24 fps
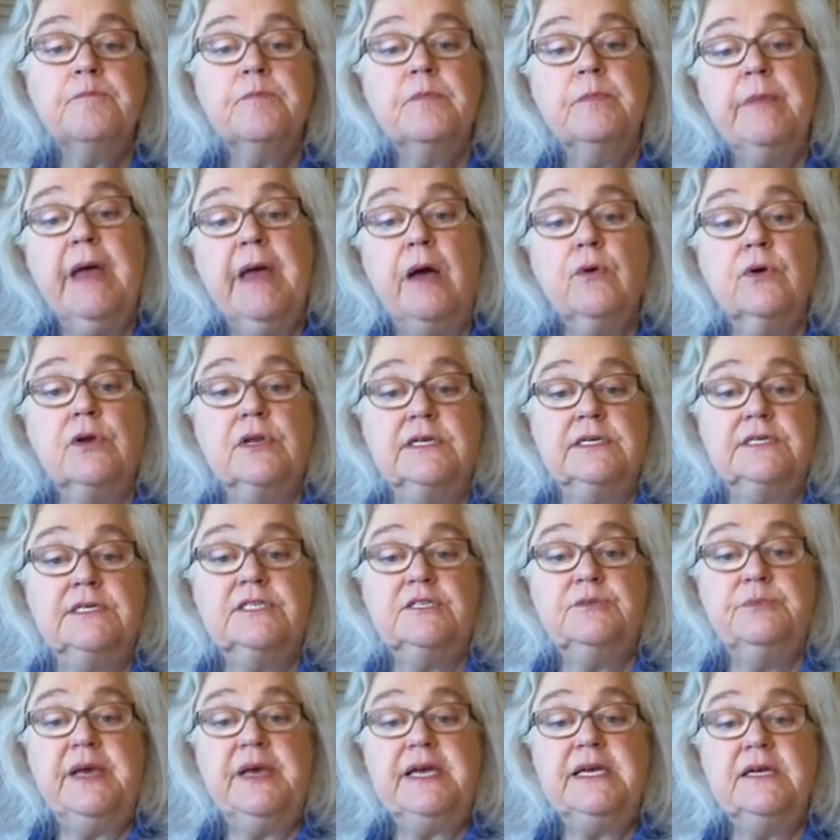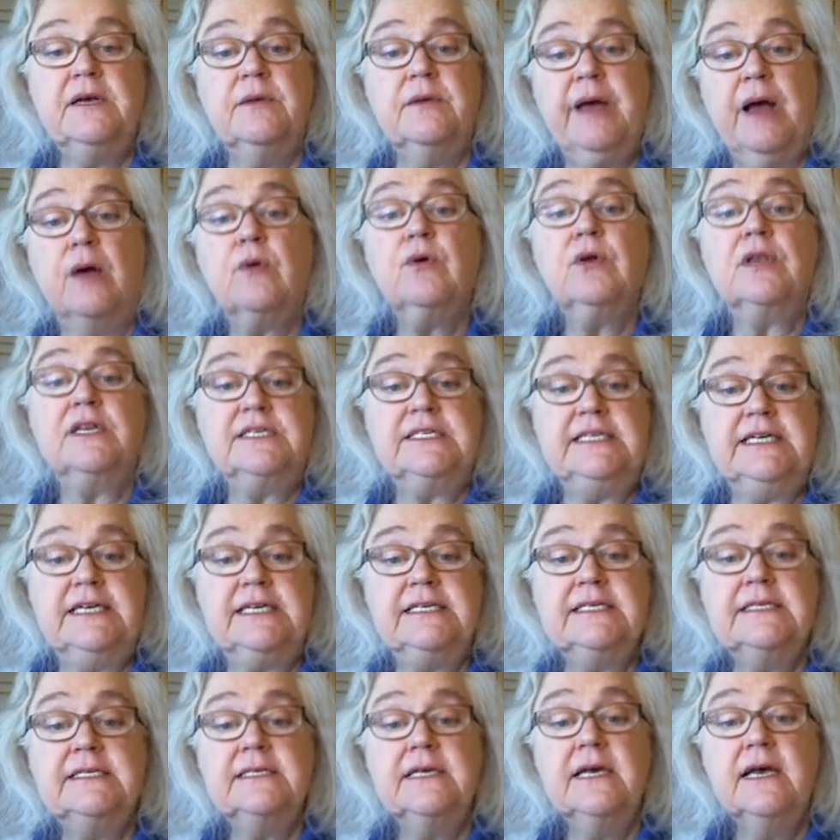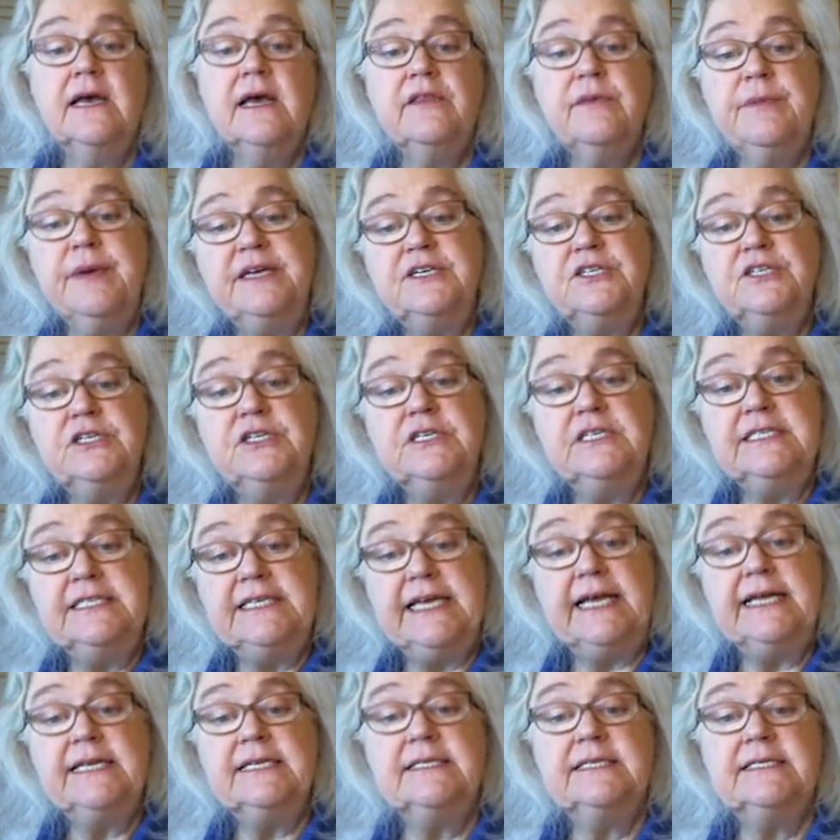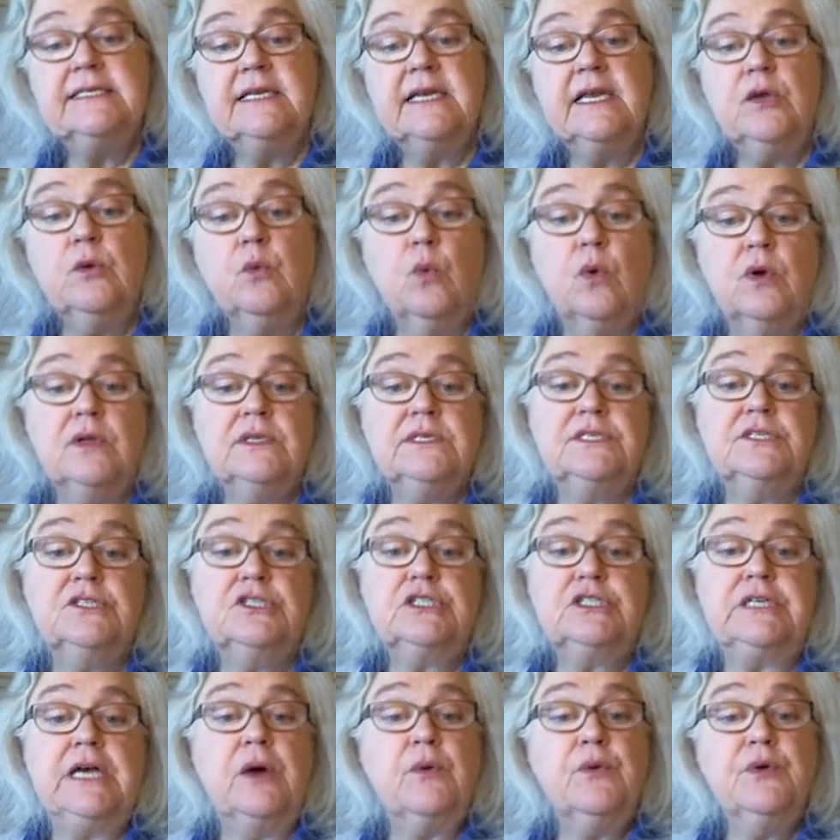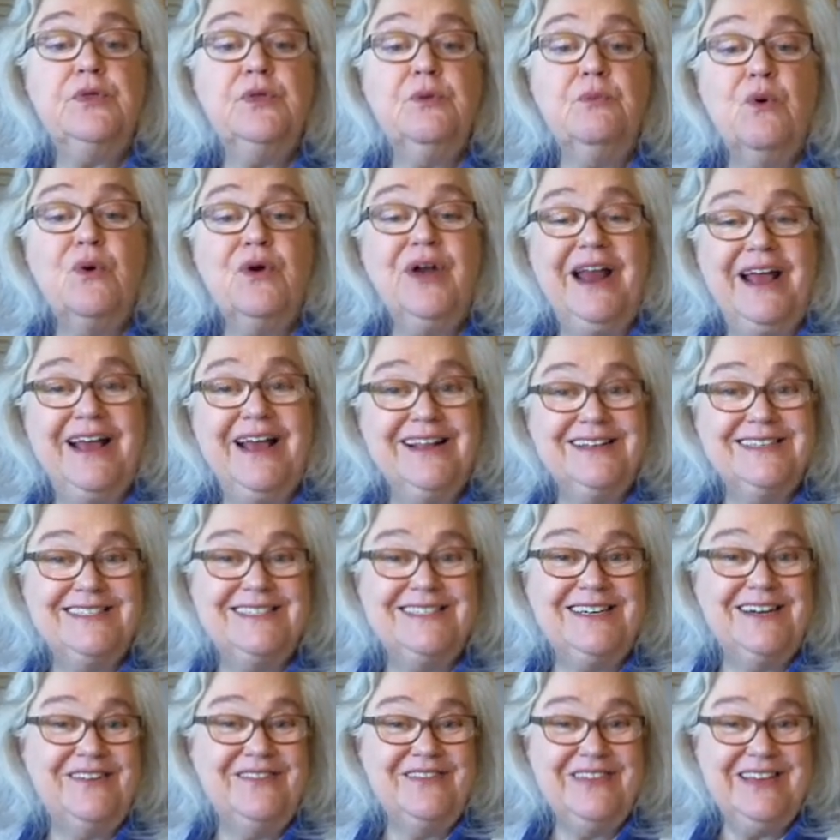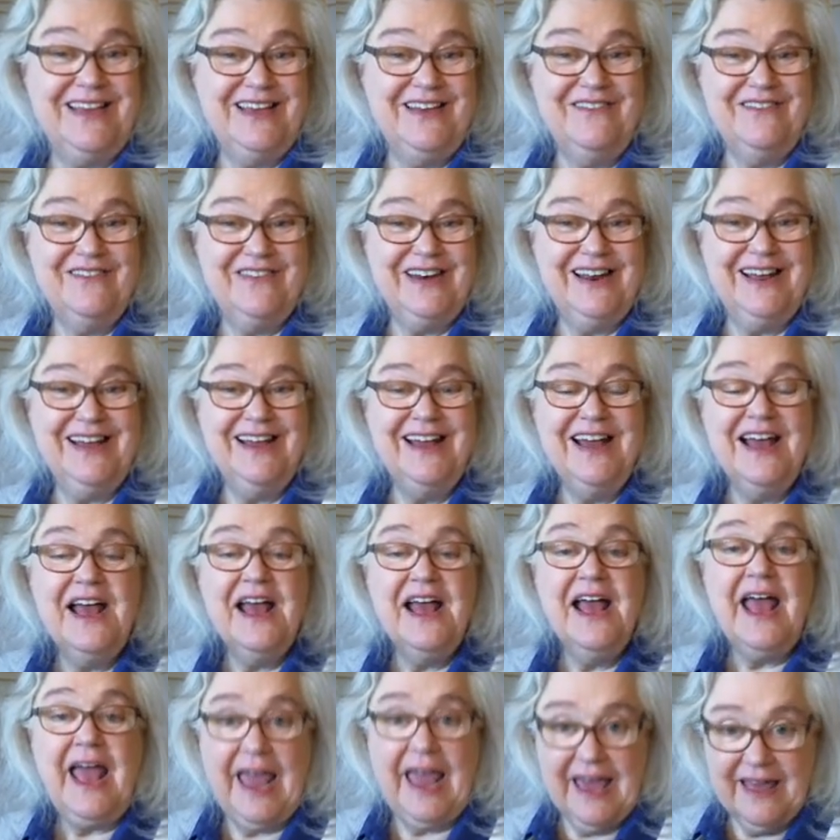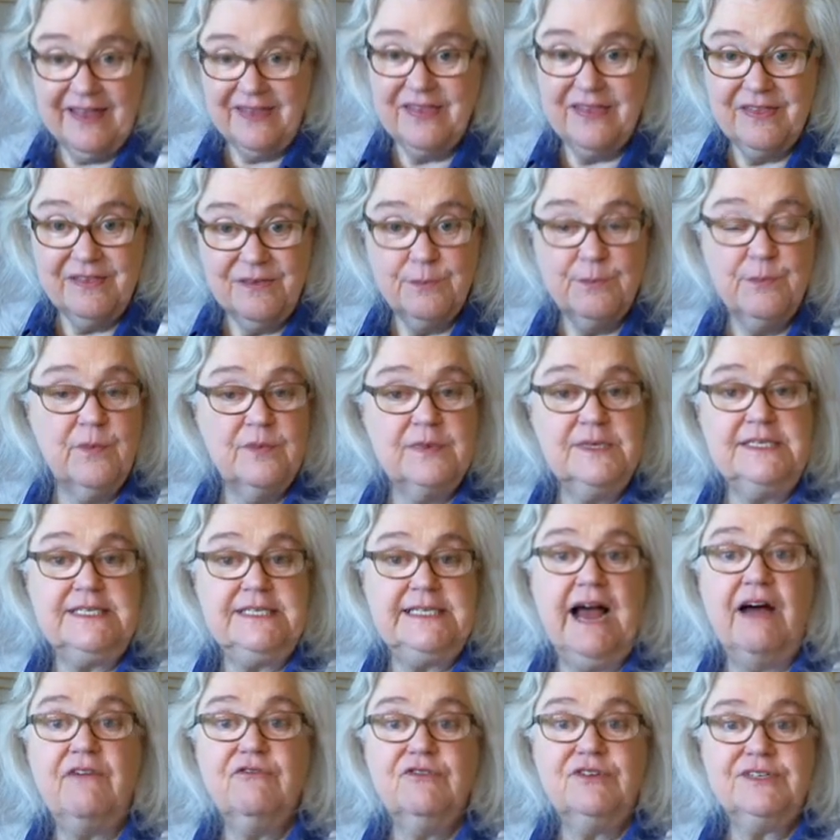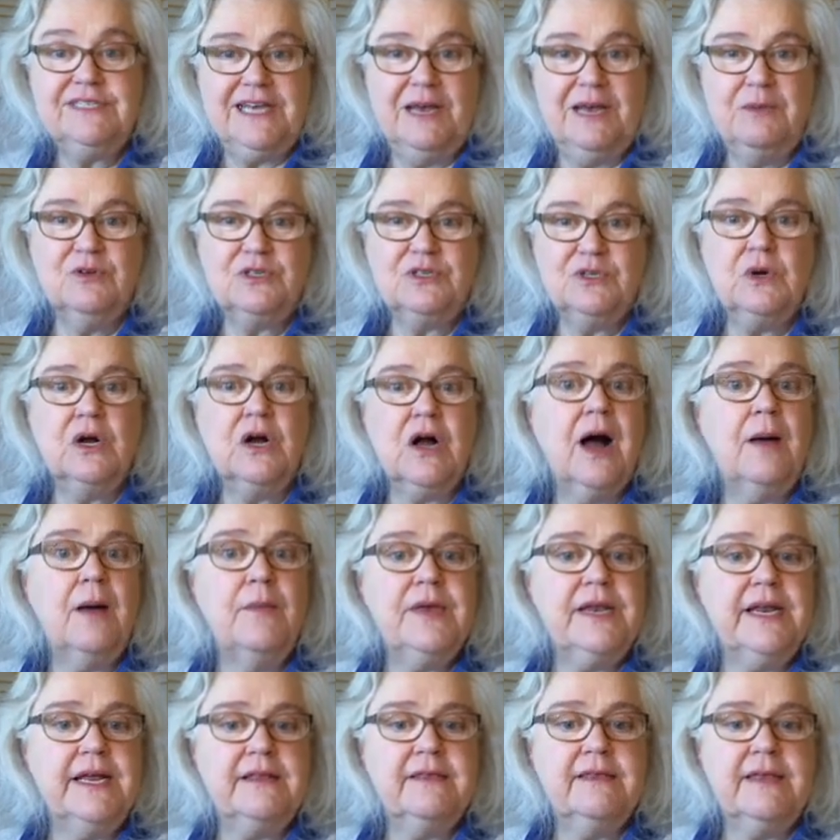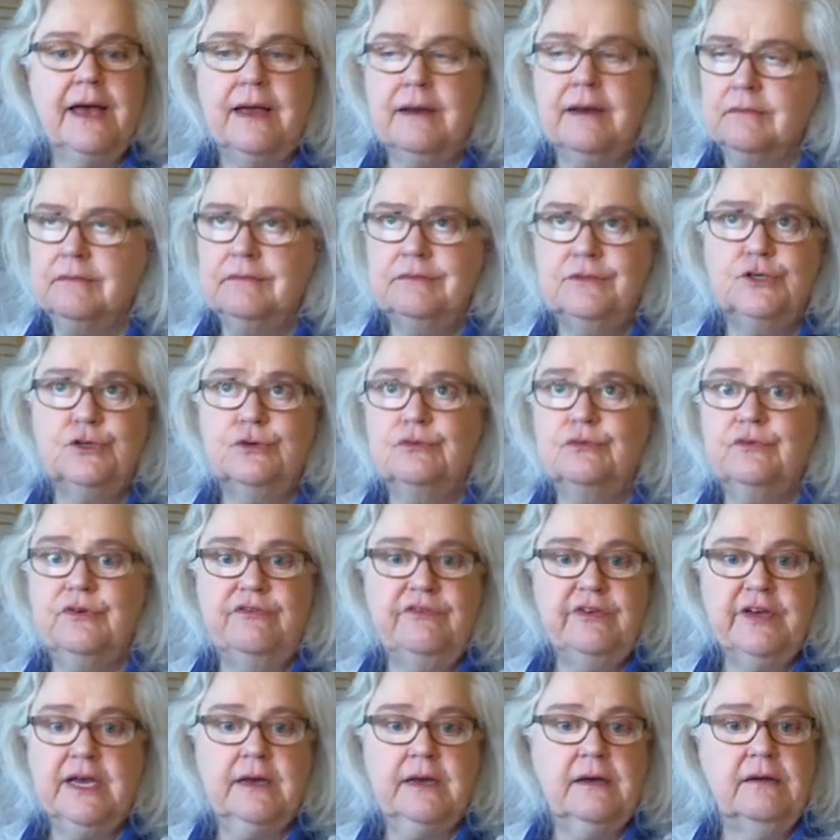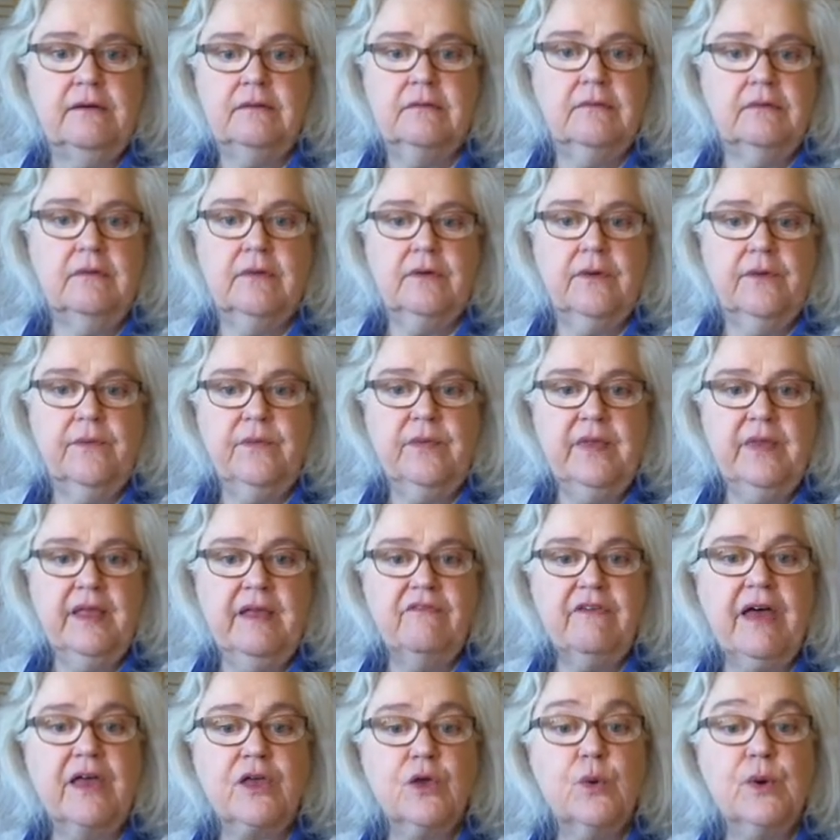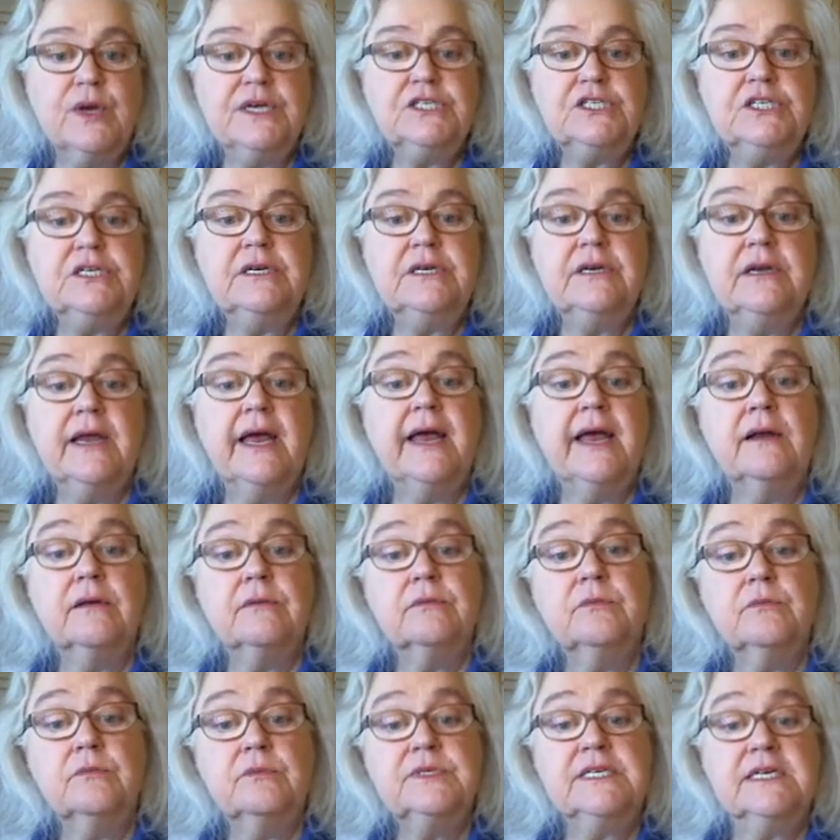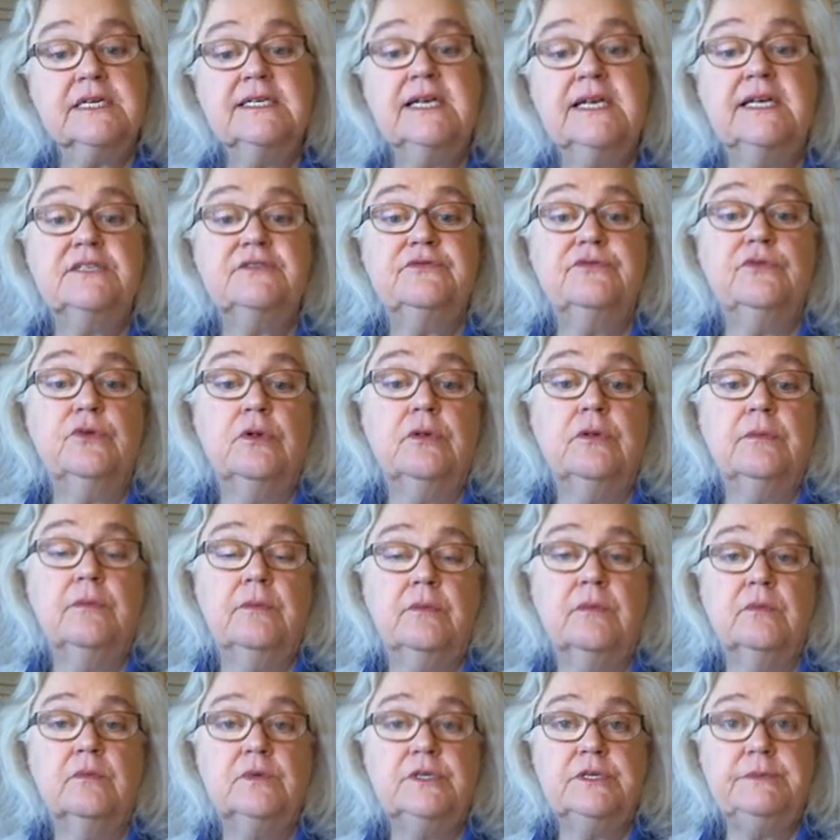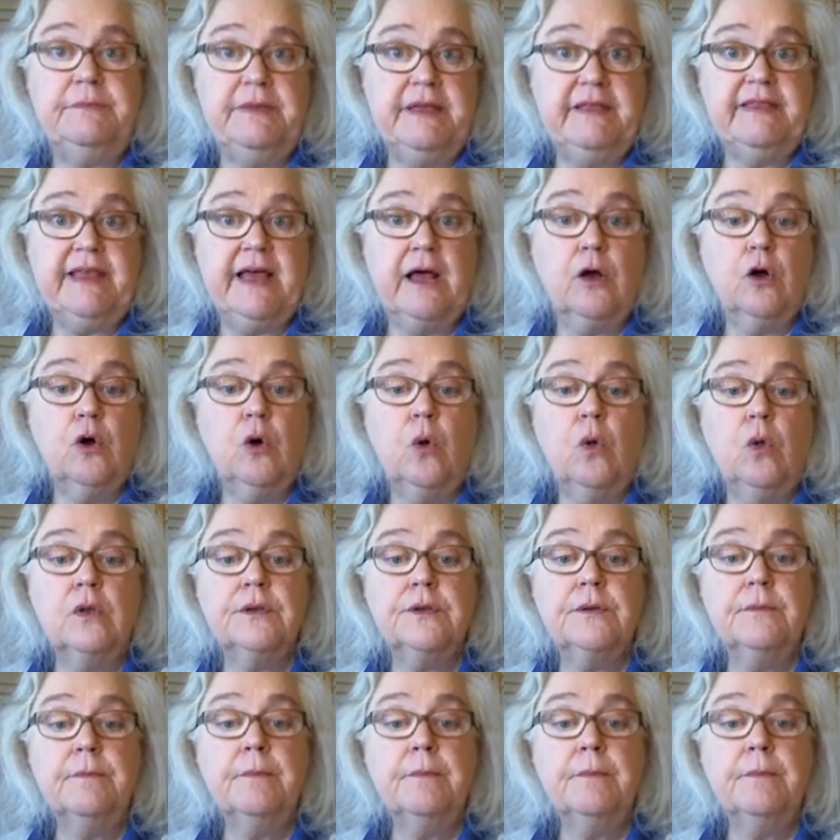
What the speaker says: Powerlessness. The patient states that he wants a shower in the morning instead of the evening, and the staff was able to accommodate that. Terrific evaluation and successful to meet that goal.